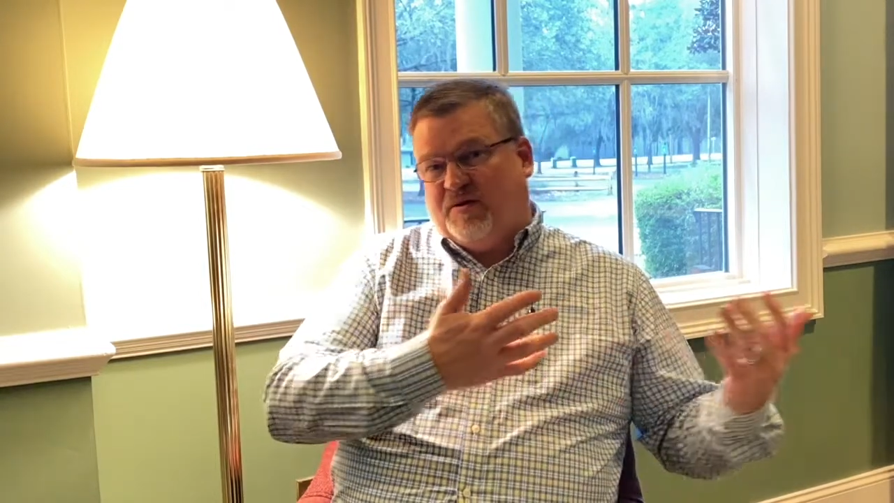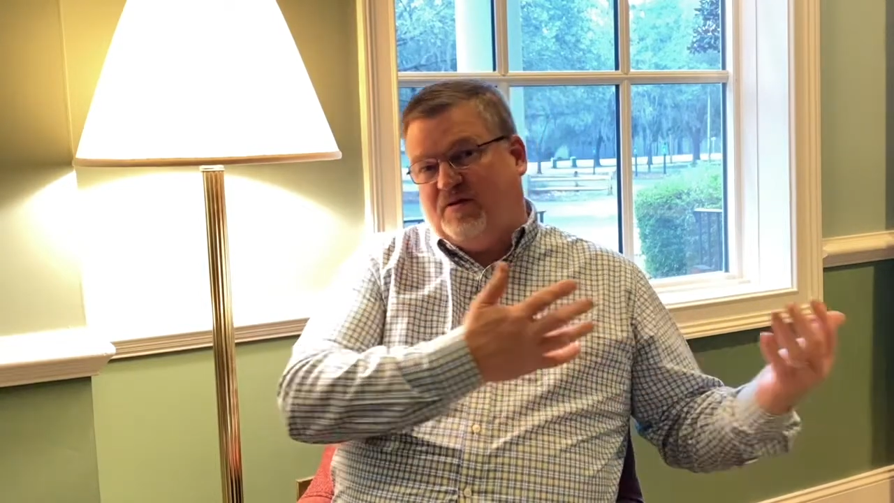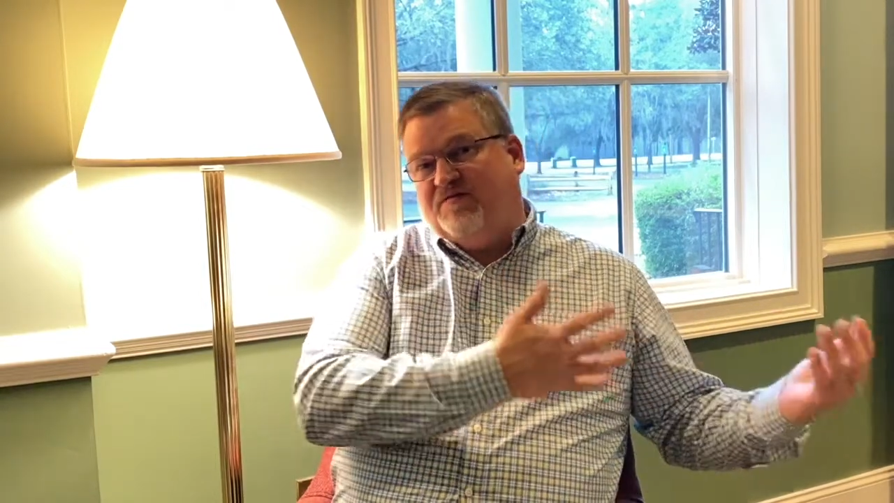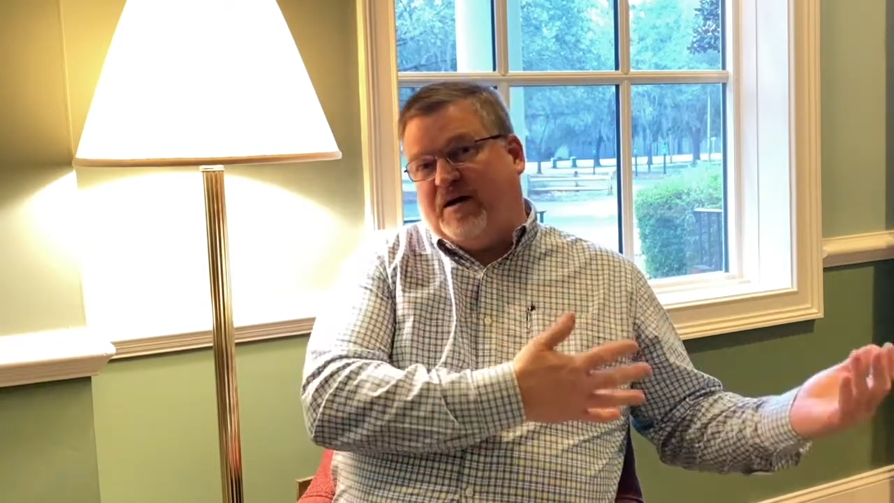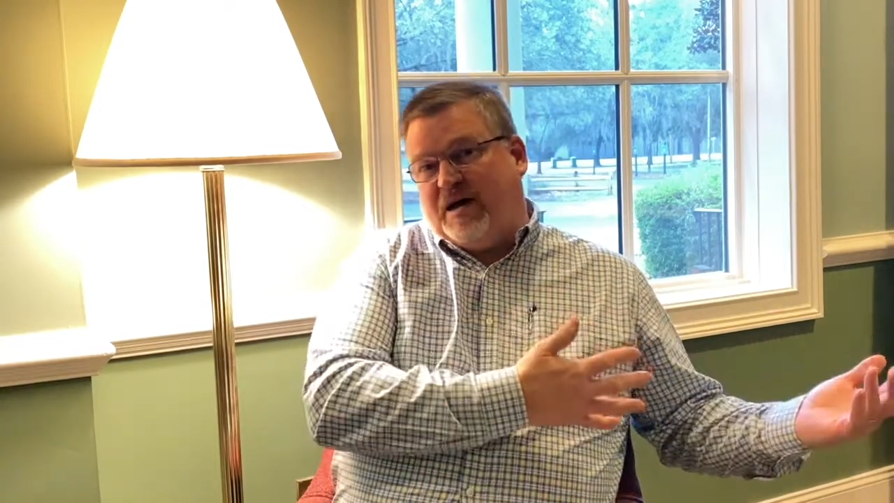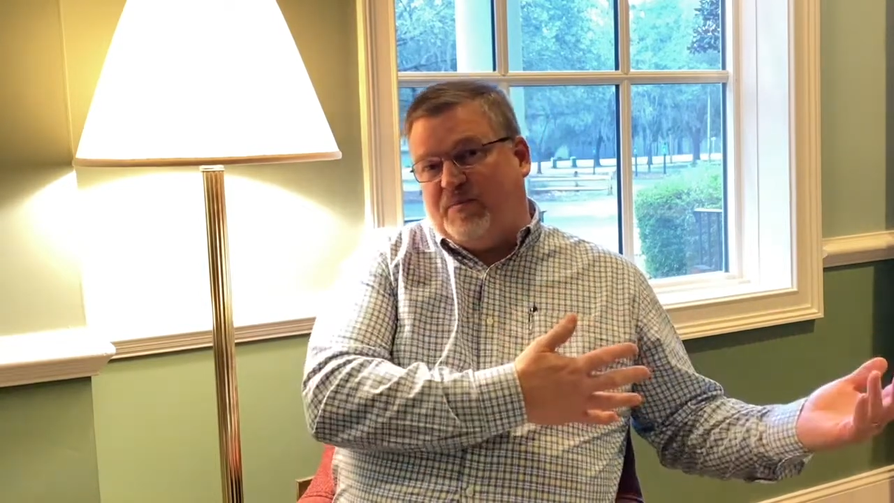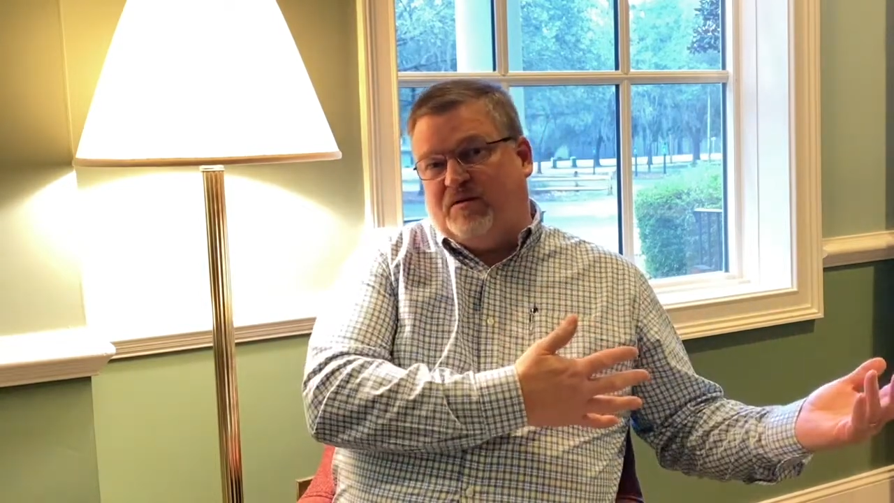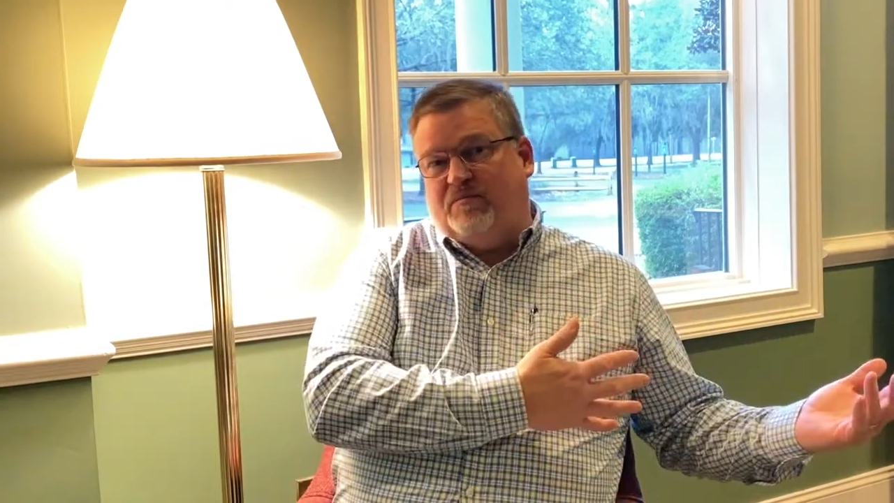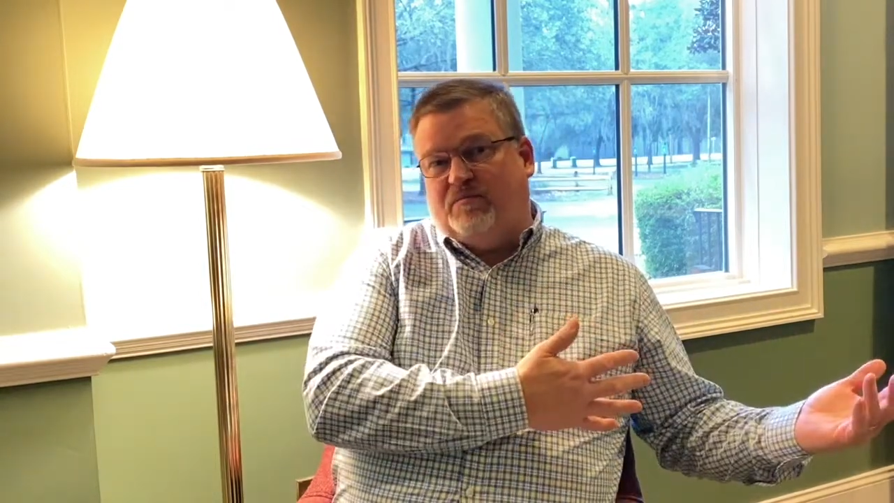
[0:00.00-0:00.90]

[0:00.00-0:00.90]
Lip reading: confinement